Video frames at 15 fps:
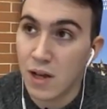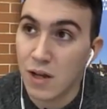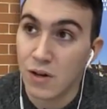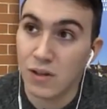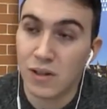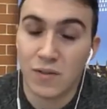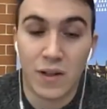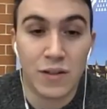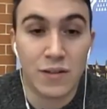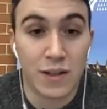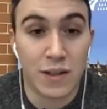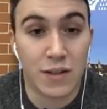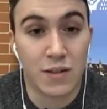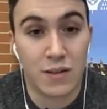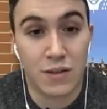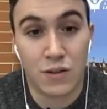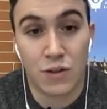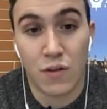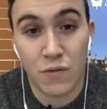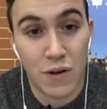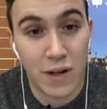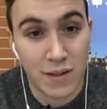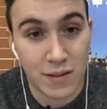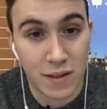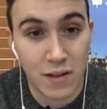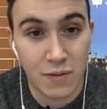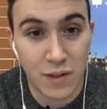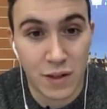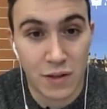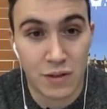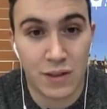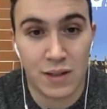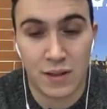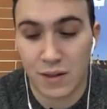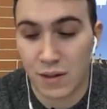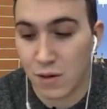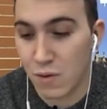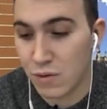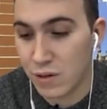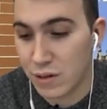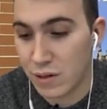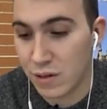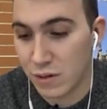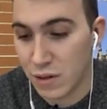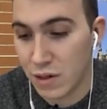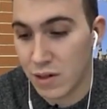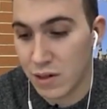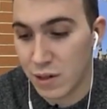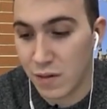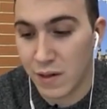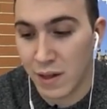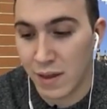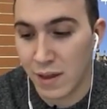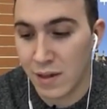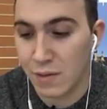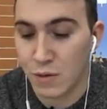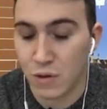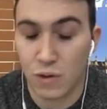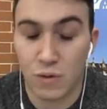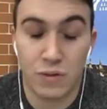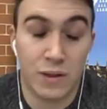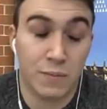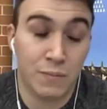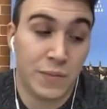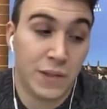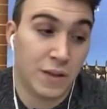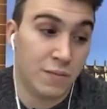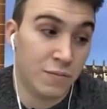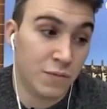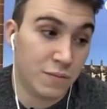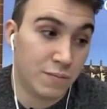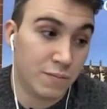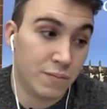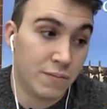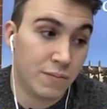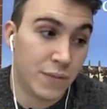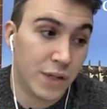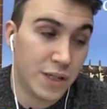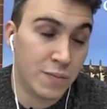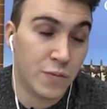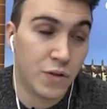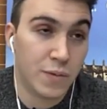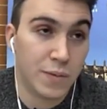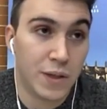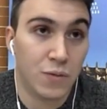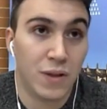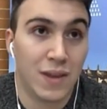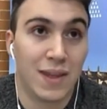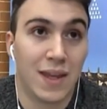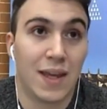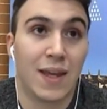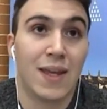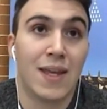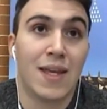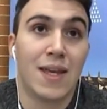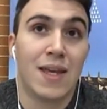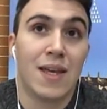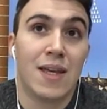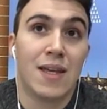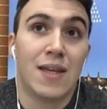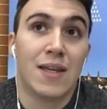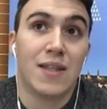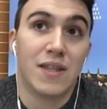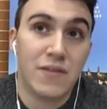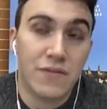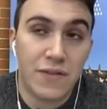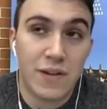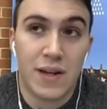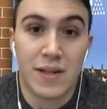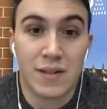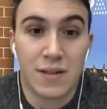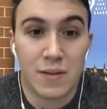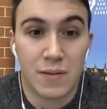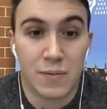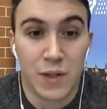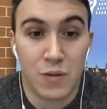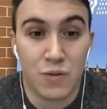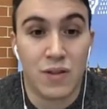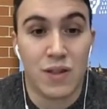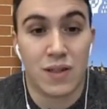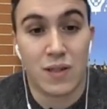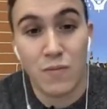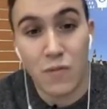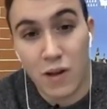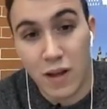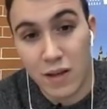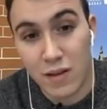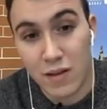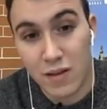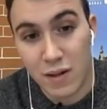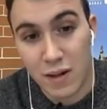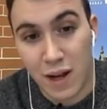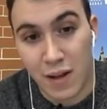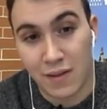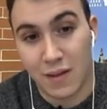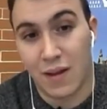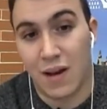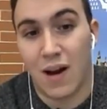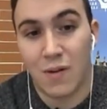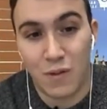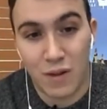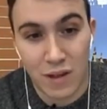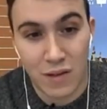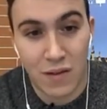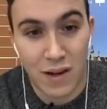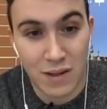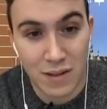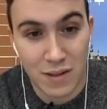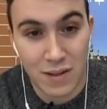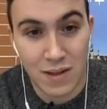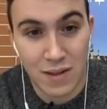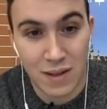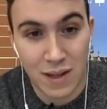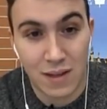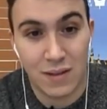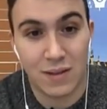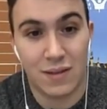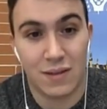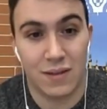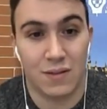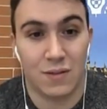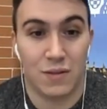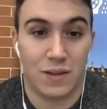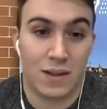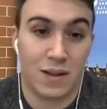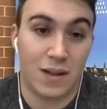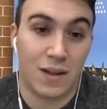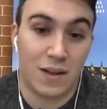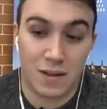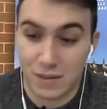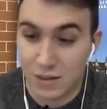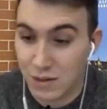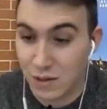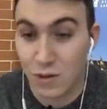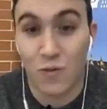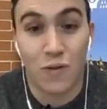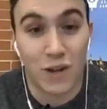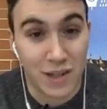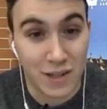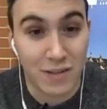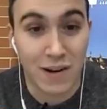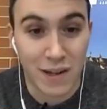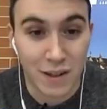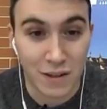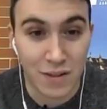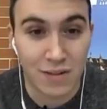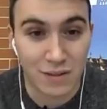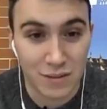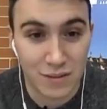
not about the software itself, because that ROS is covering that. So much more between the difference between the simulator and the hardware devices then that the software is running on.